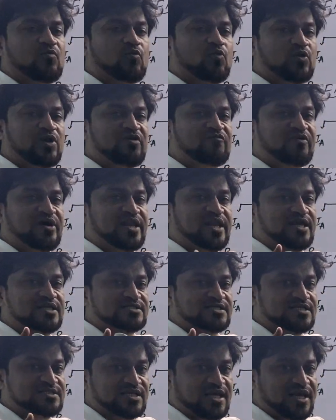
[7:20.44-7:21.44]
only one
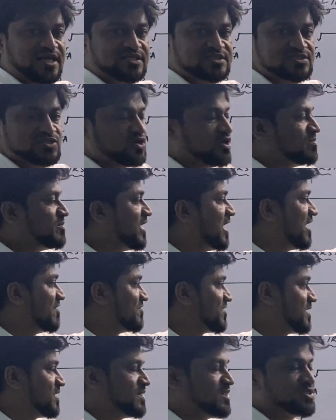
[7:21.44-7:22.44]
exercise you will be
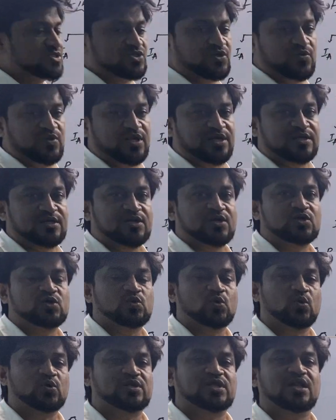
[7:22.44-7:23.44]
having in this unit.
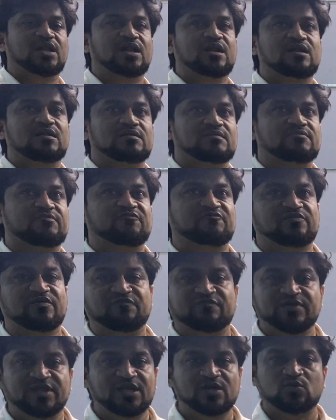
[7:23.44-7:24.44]
Total
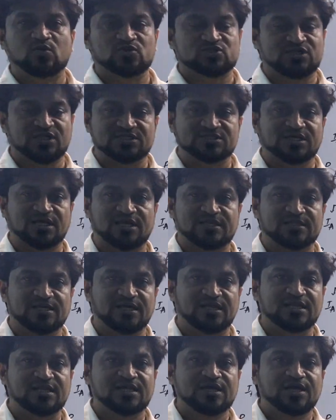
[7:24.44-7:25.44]
15 questions are
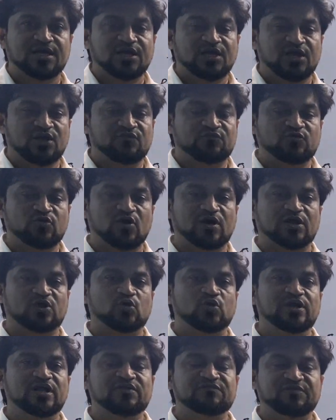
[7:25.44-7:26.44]
there. If you are
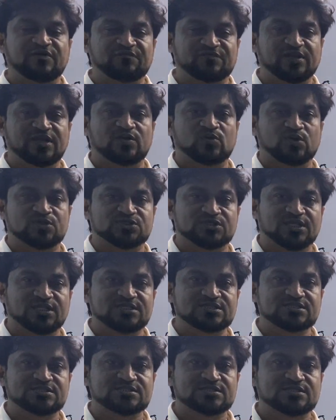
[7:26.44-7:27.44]
good in 15
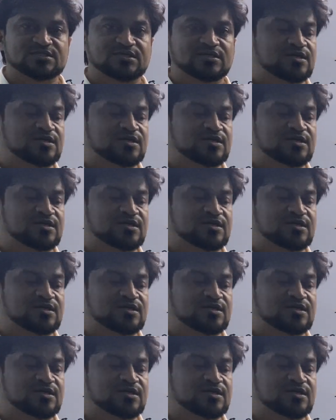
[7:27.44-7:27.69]
questions,